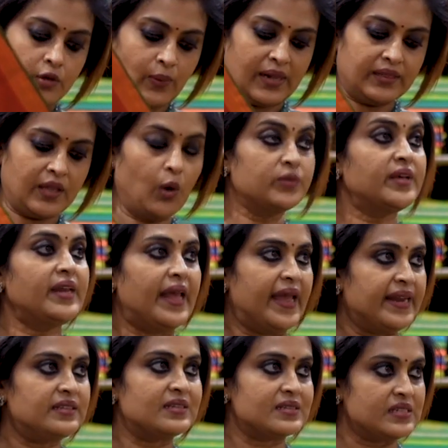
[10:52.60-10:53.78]
twelve thousand eight
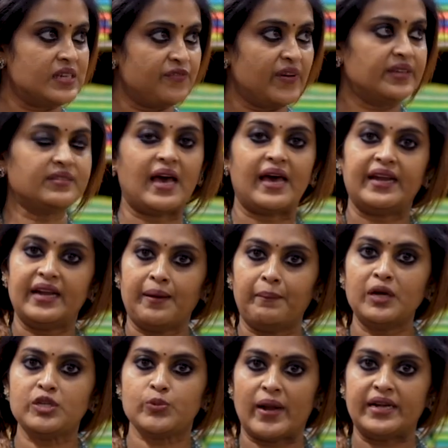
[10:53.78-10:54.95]
hundred sixty-five. Saree
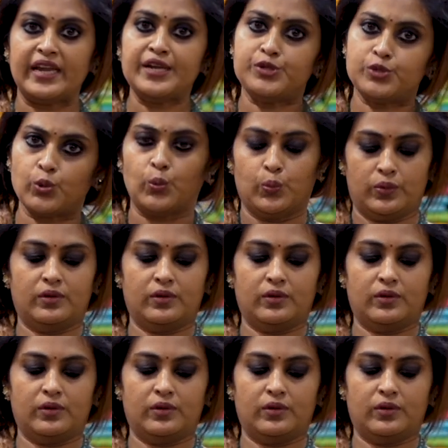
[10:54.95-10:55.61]
number twenty-two.